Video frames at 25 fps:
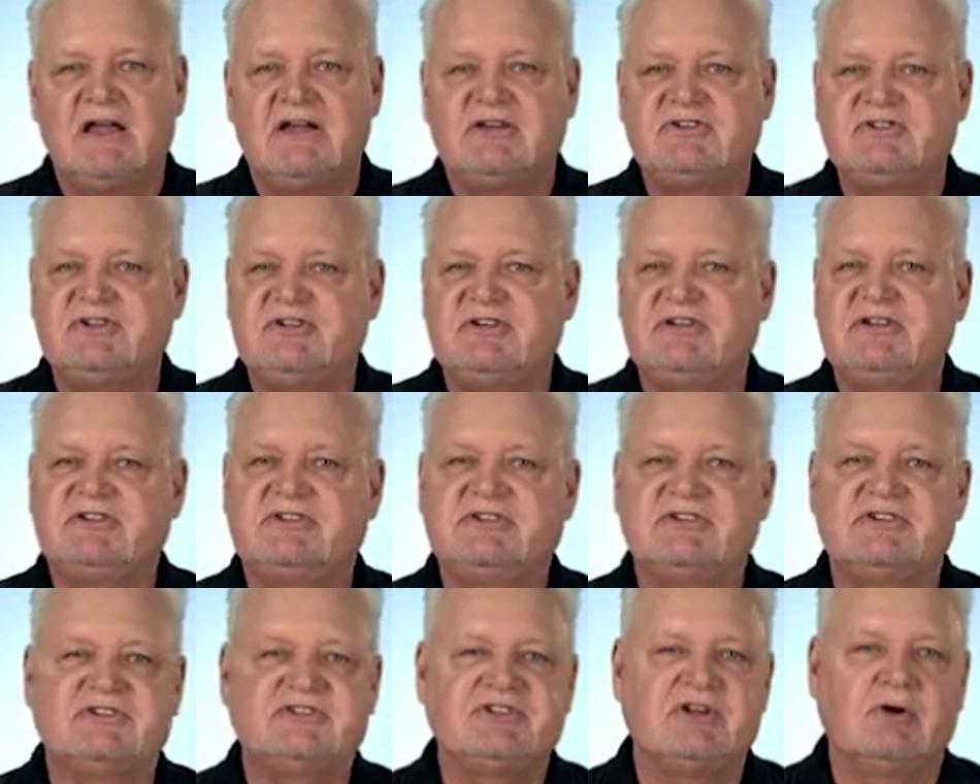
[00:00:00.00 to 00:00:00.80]
She
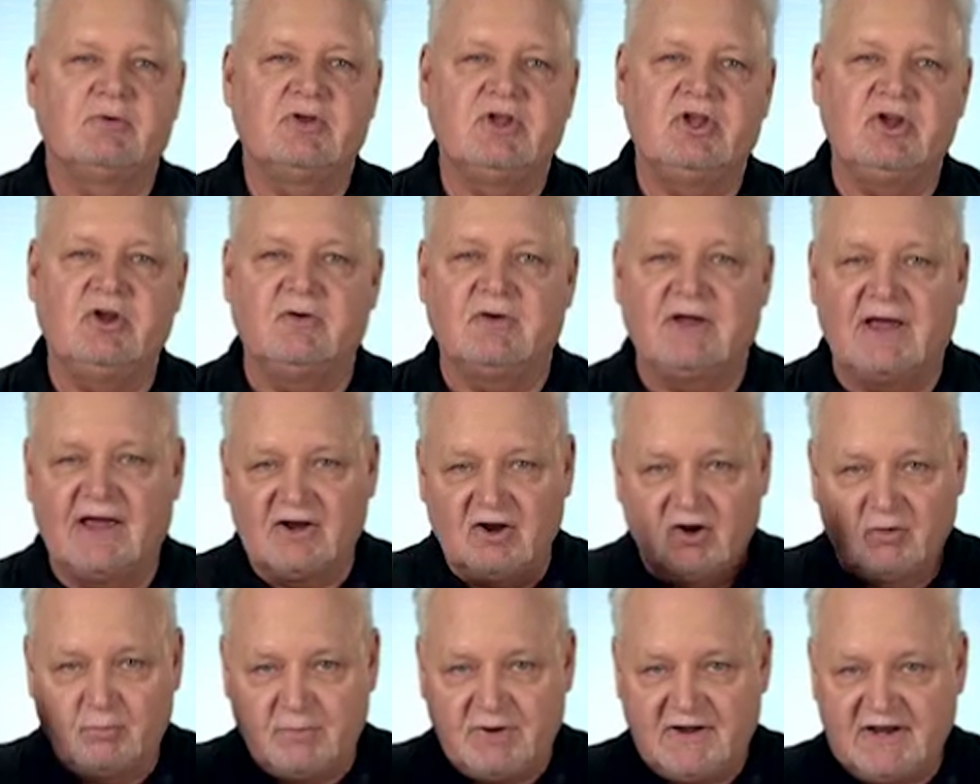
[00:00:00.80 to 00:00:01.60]
is just so cute, got
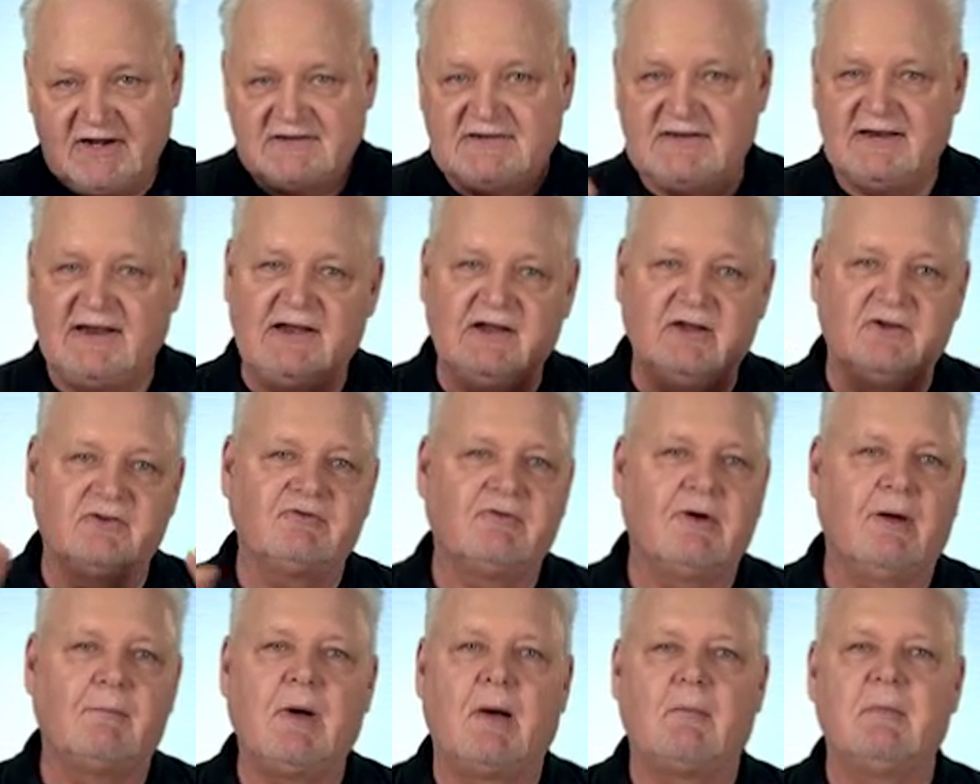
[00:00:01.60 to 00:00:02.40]
little pigtails.
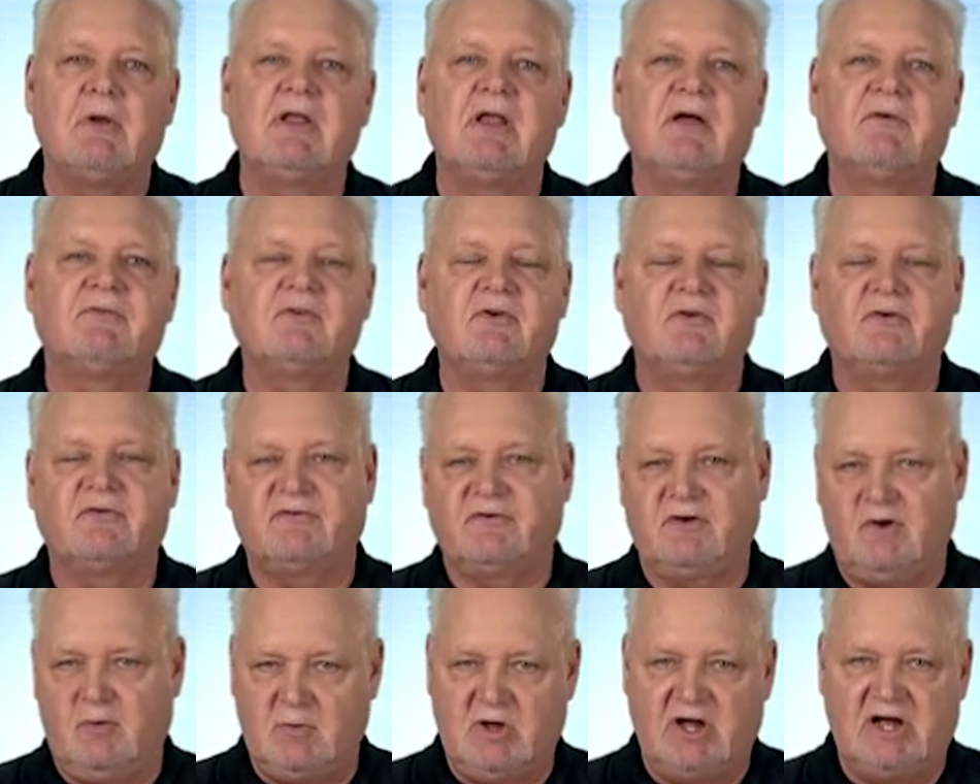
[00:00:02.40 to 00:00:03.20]
Grandmama loves her
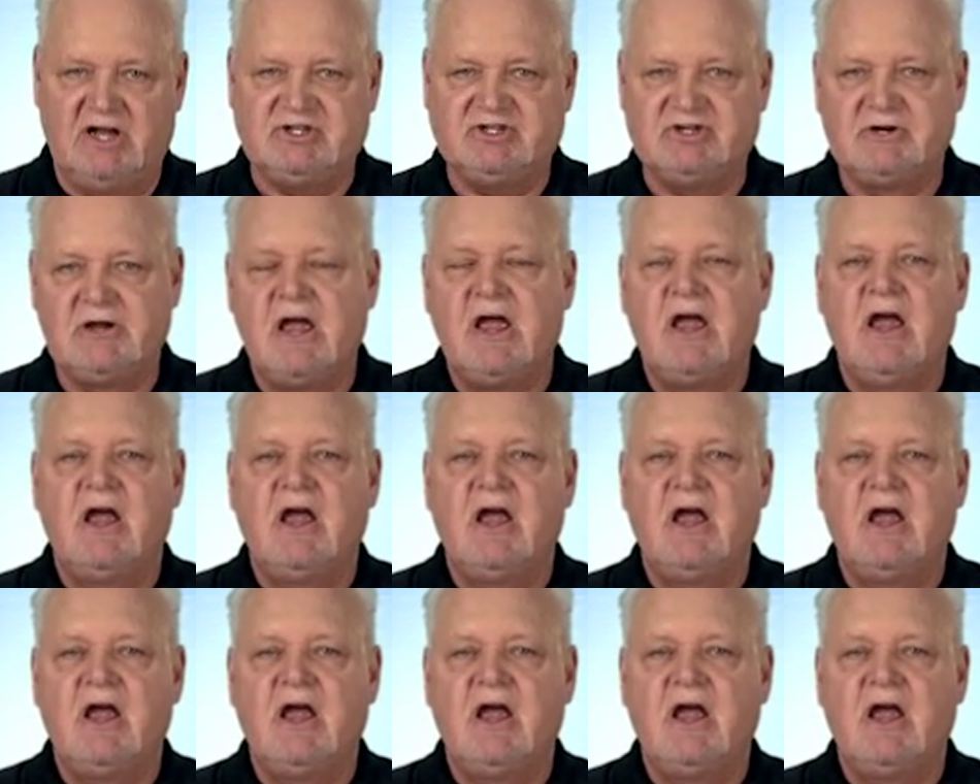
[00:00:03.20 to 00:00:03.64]
so much.